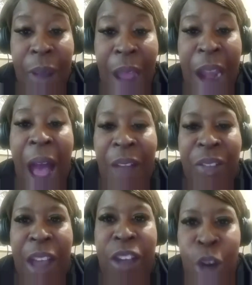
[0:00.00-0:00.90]
and how
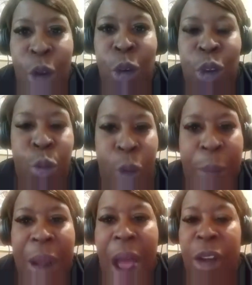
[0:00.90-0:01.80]
they used
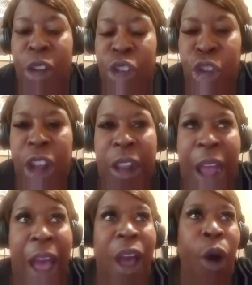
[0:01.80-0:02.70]
women on the street
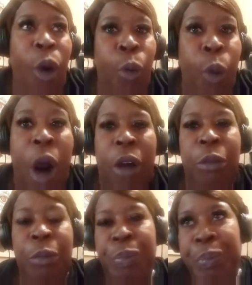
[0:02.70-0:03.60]
that
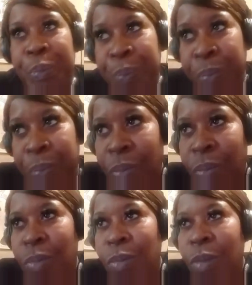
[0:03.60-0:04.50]
were
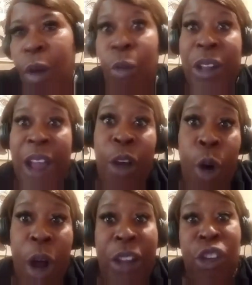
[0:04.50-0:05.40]
what they
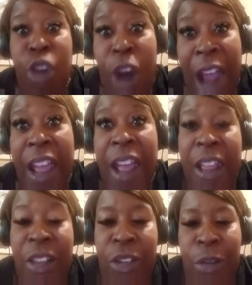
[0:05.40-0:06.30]
called us
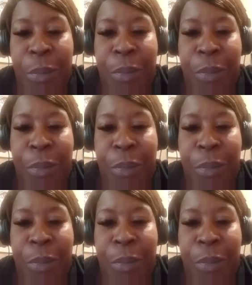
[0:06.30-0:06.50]
crackheads.